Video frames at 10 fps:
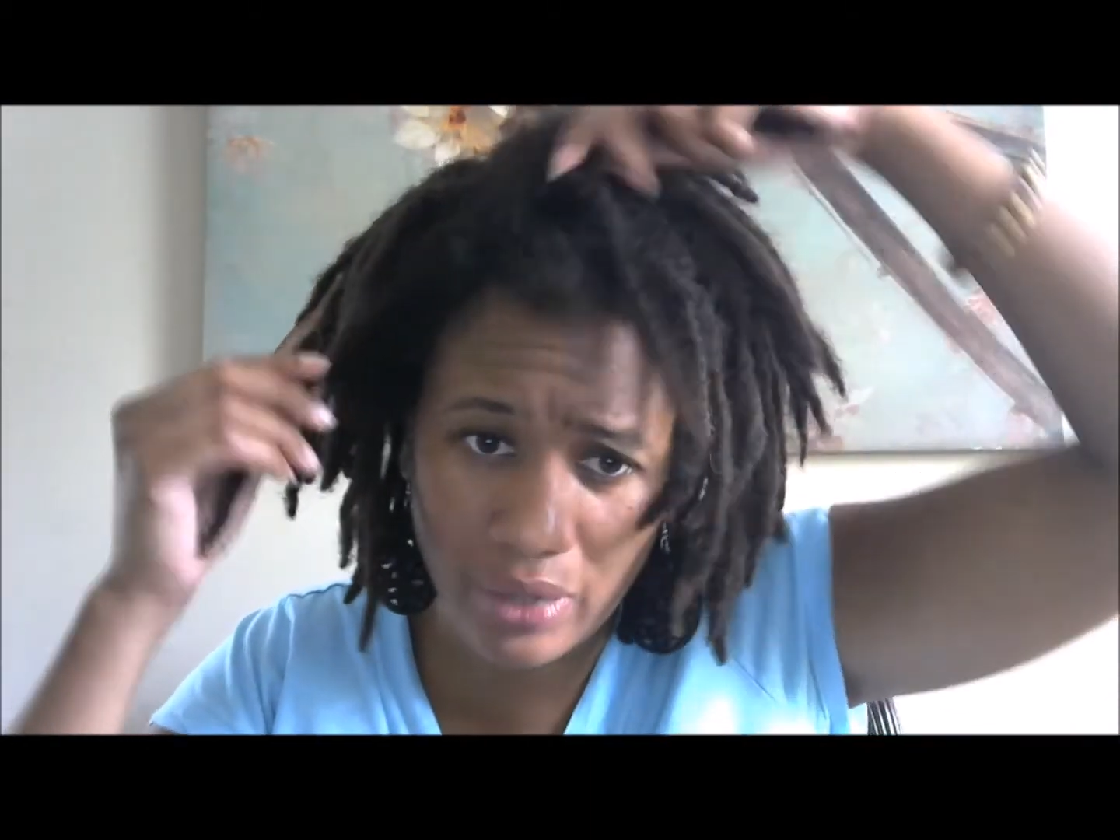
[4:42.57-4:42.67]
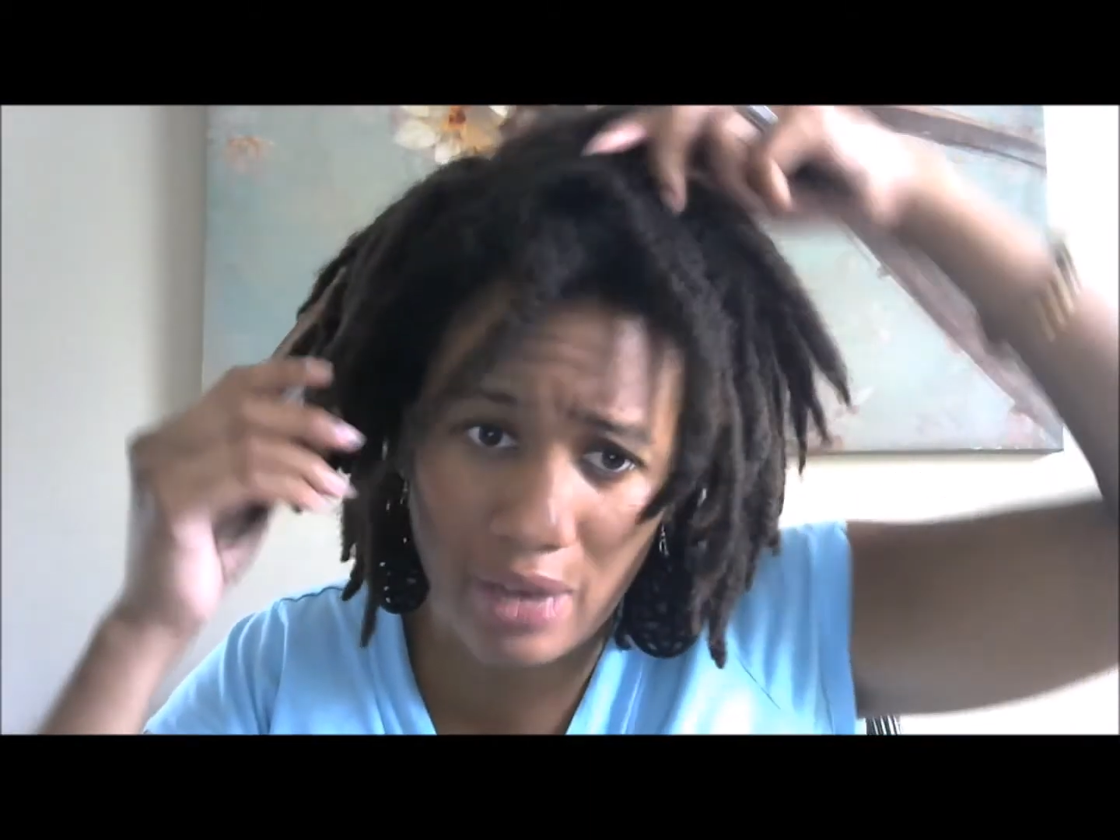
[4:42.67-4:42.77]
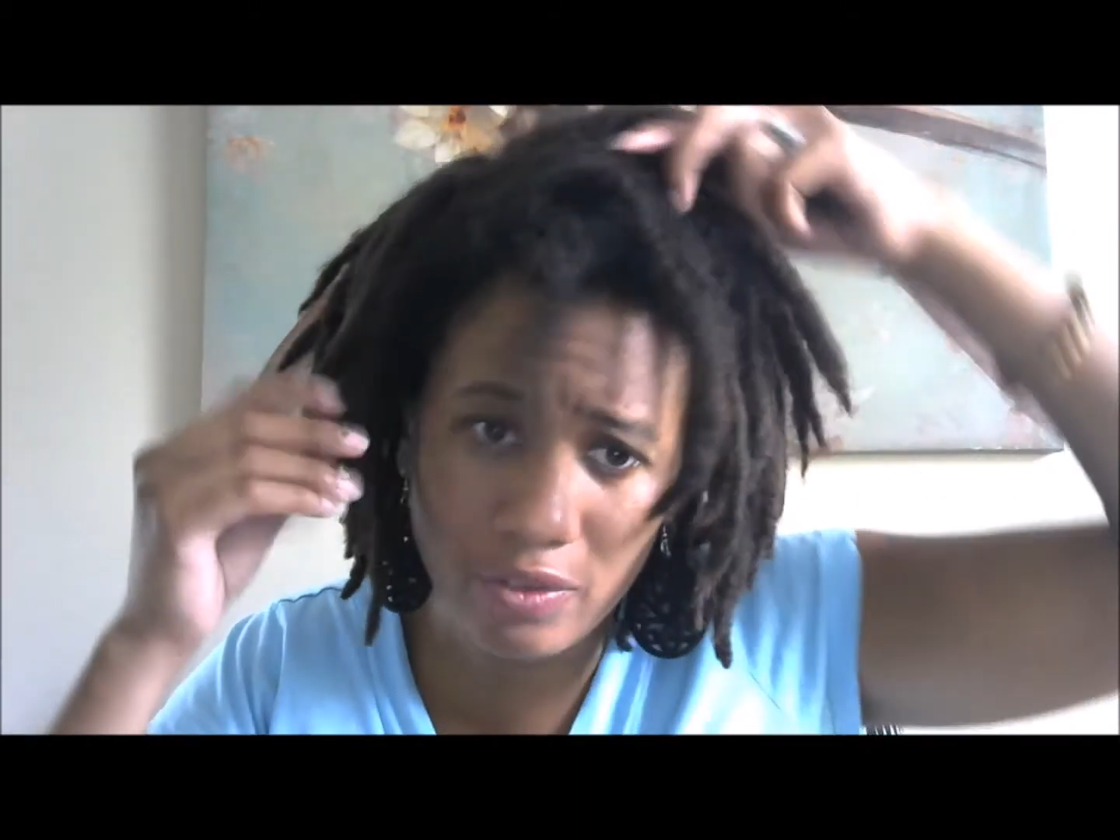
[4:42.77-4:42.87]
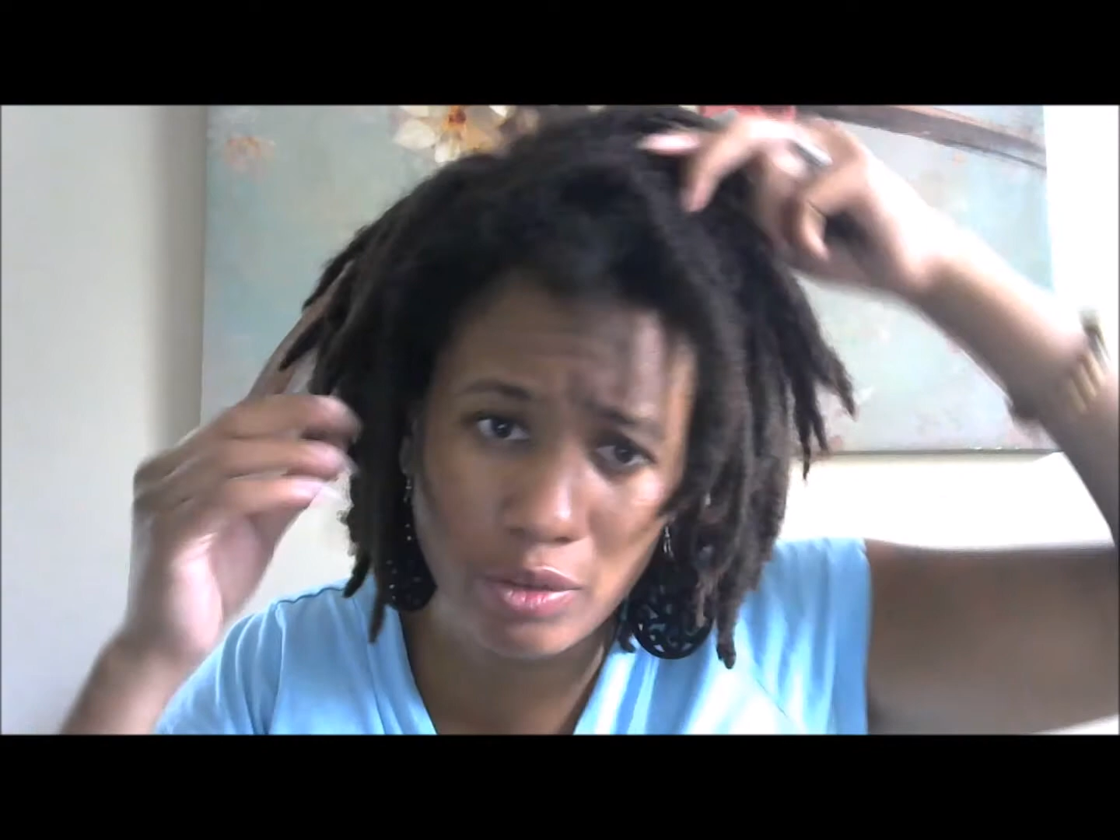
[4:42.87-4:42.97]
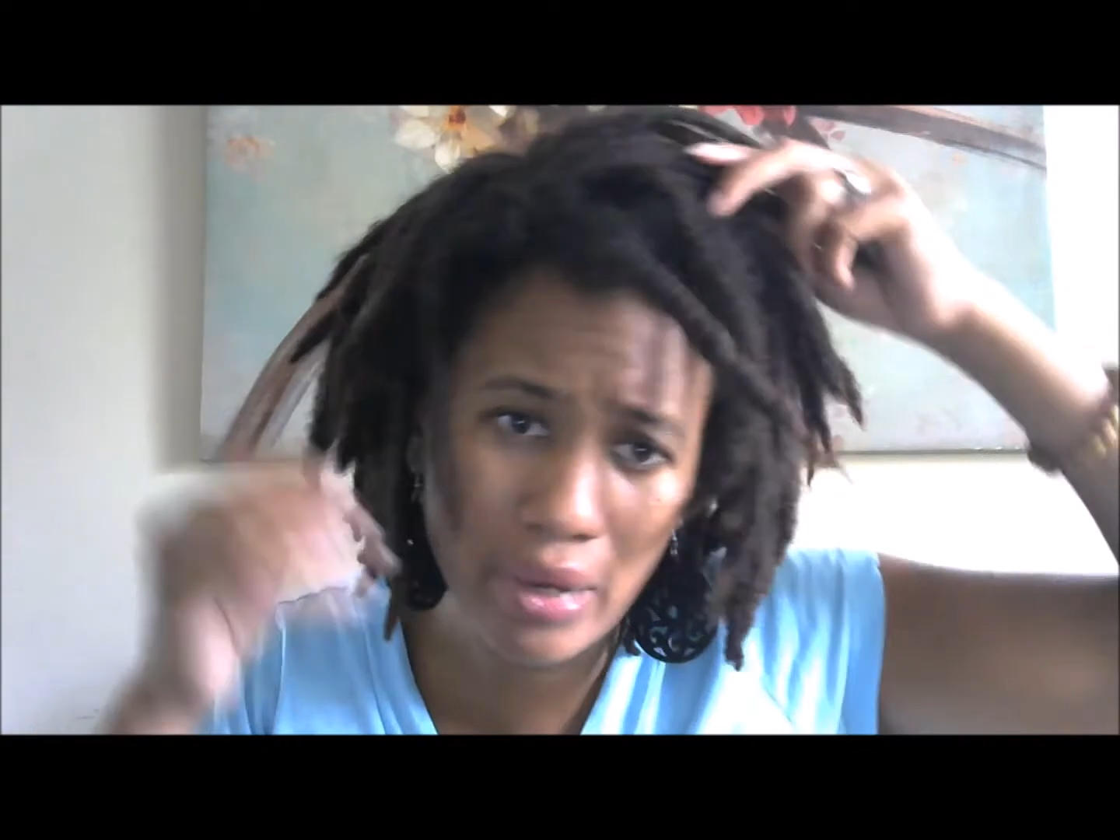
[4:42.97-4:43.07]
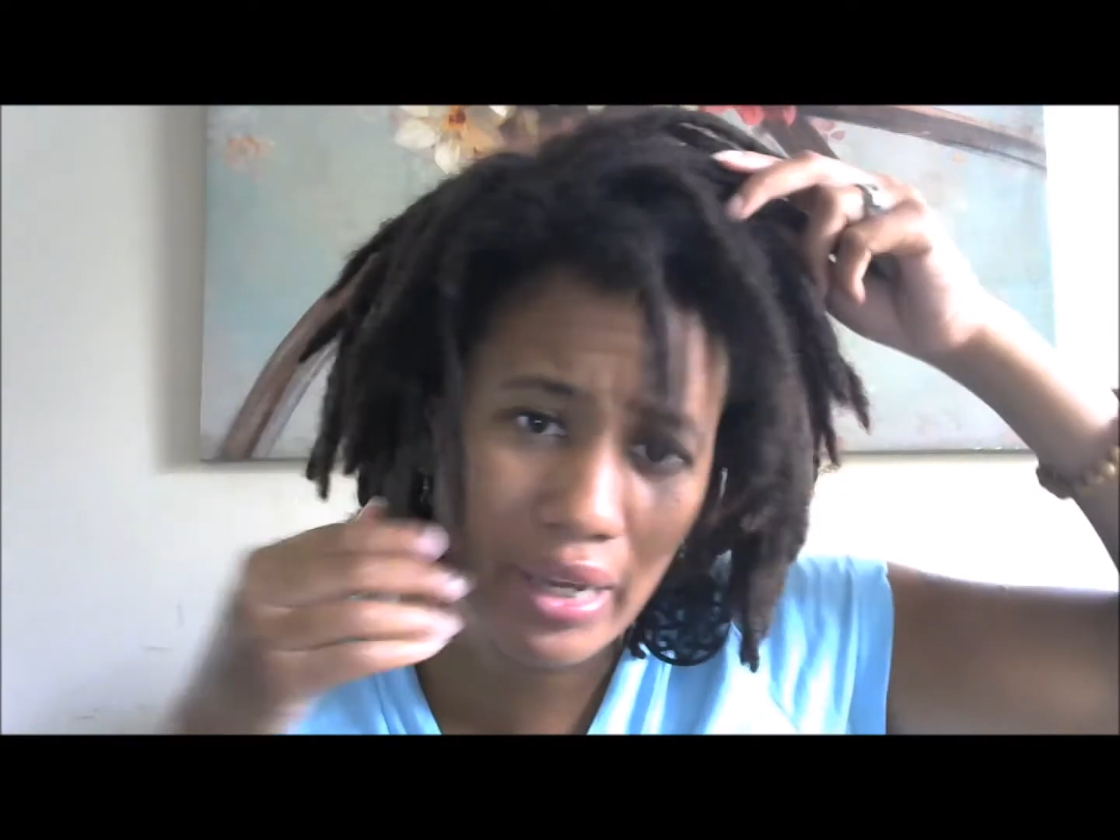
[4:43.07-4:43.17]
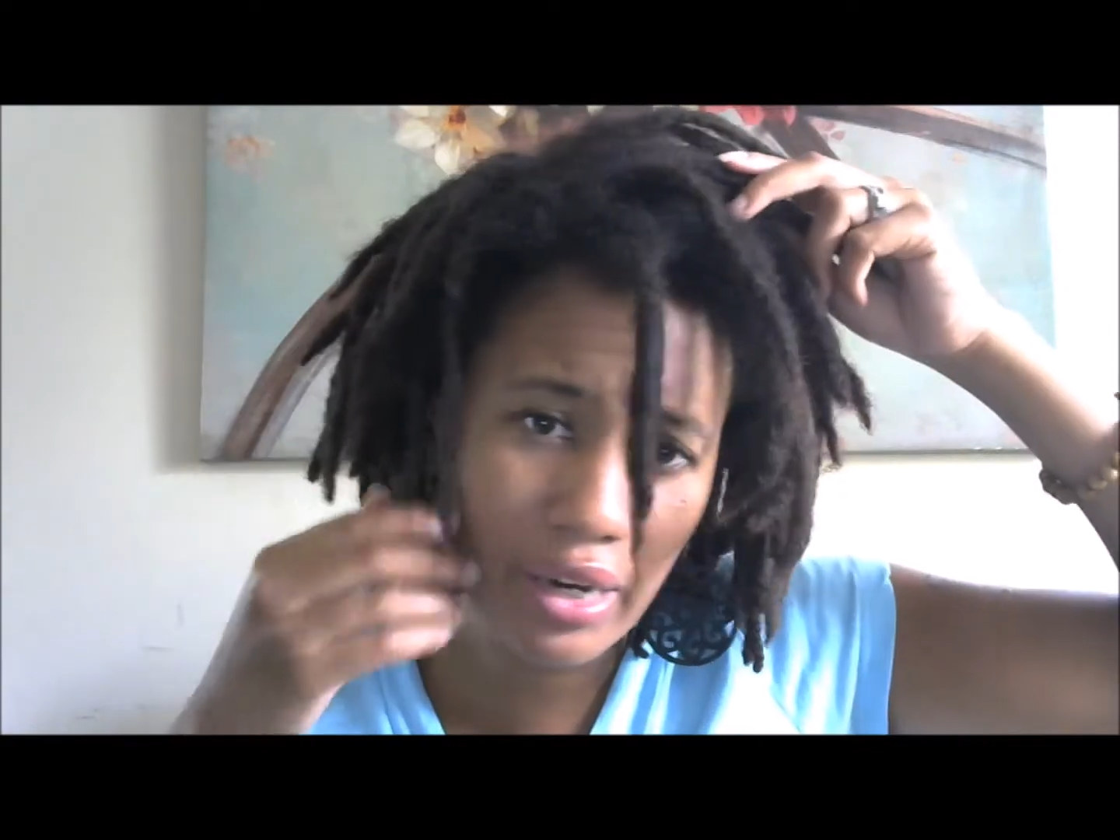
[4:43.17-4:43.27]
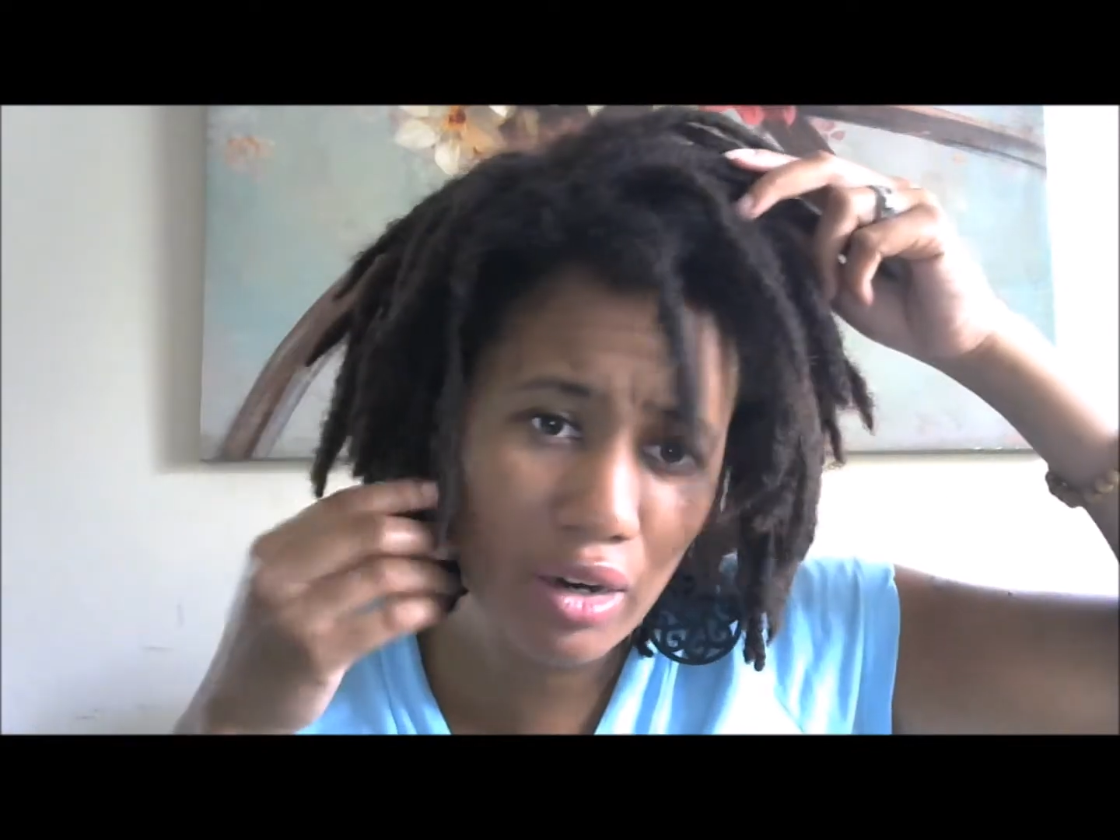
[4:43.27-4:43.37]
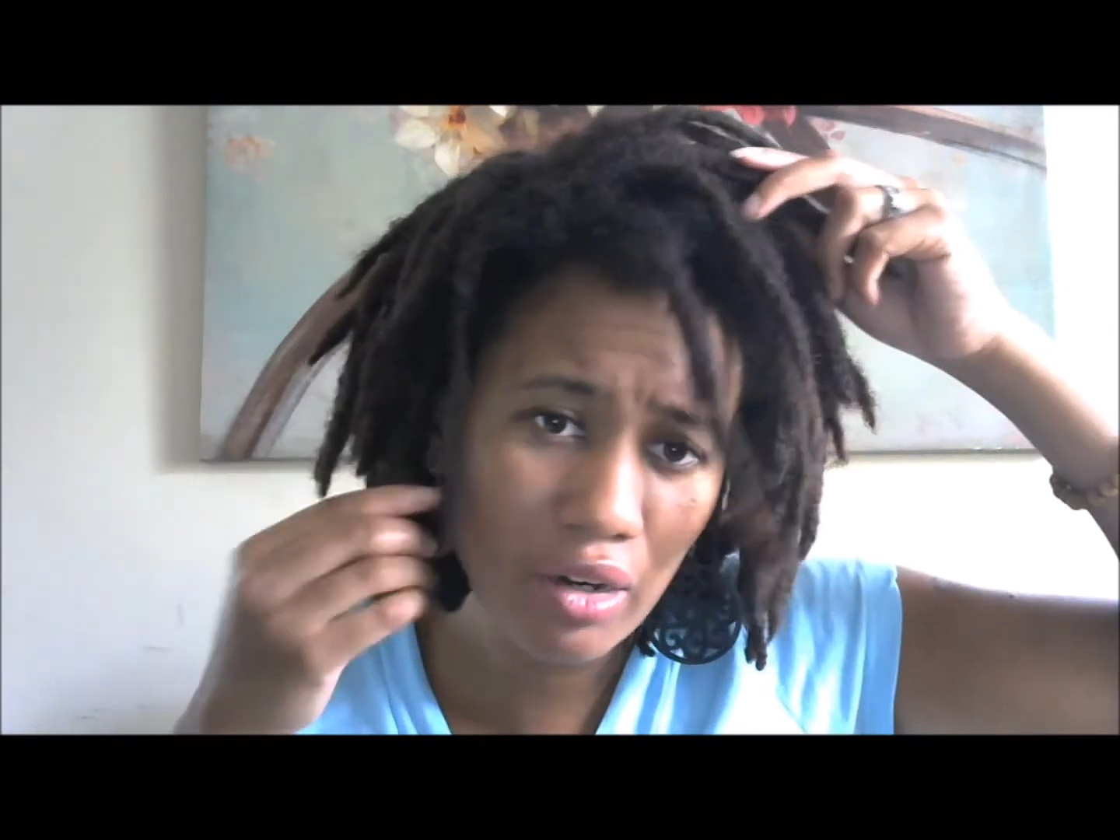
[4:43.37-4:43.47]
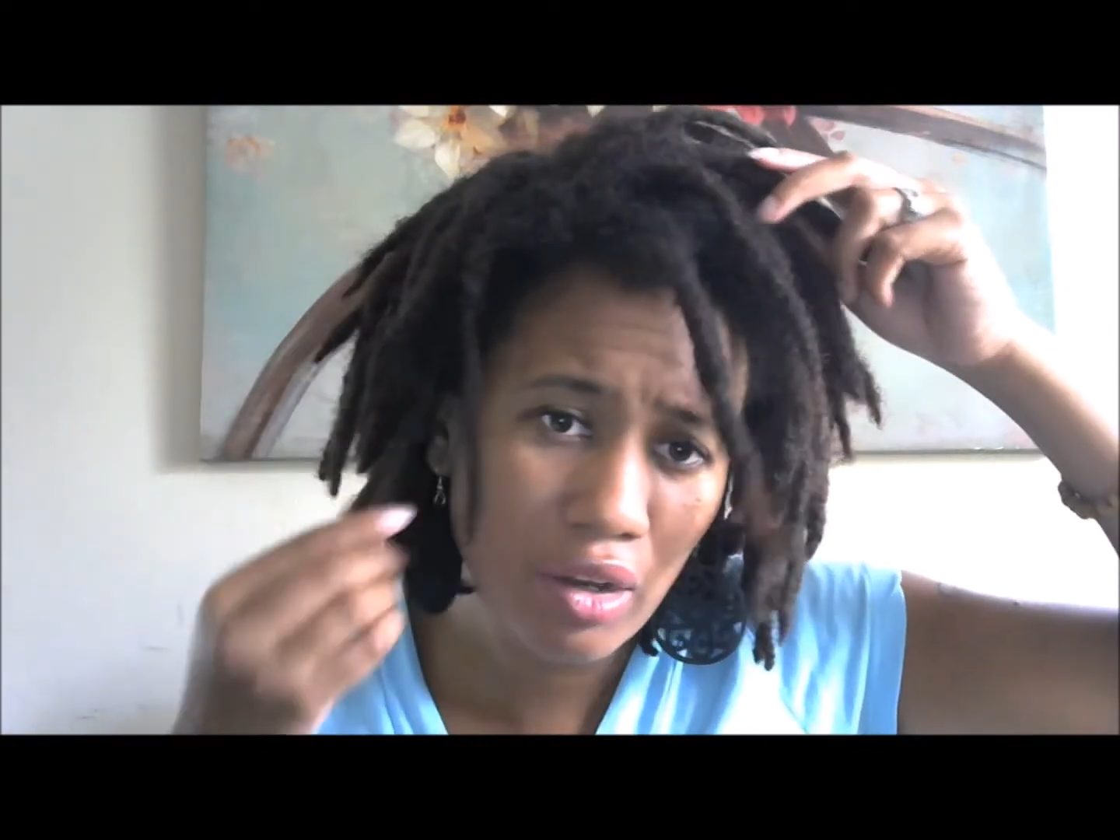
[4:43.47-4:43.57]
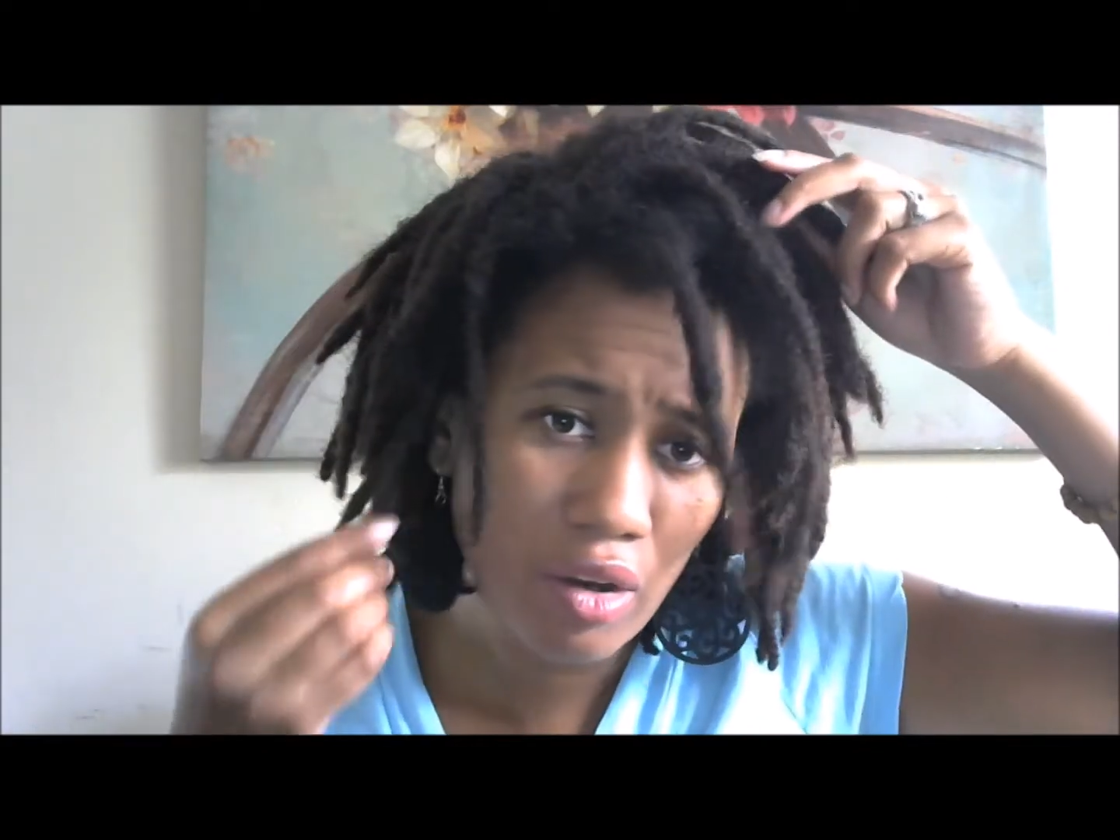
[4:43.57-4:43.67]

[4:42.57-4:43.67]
have in my hair